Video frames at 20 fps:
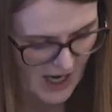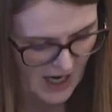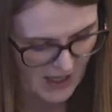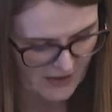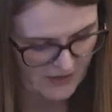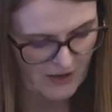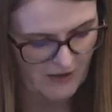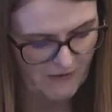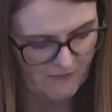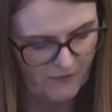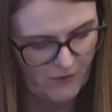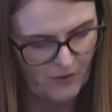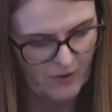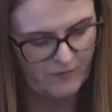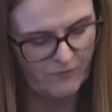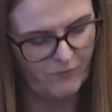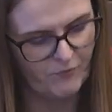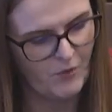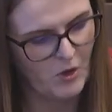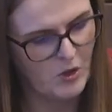and therefore
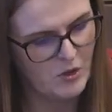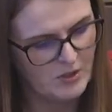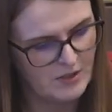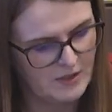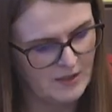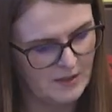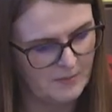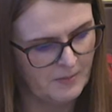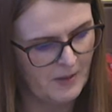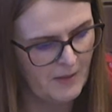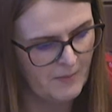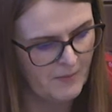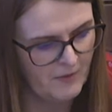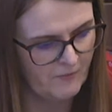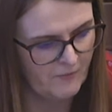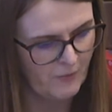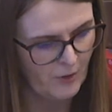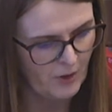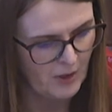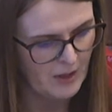falls to the
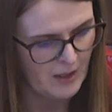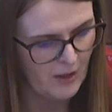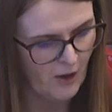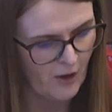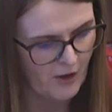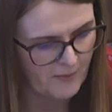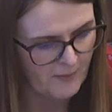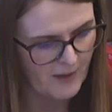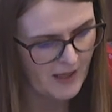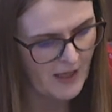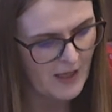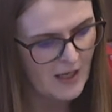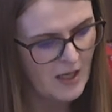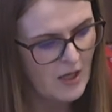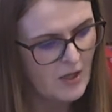Department for Economy.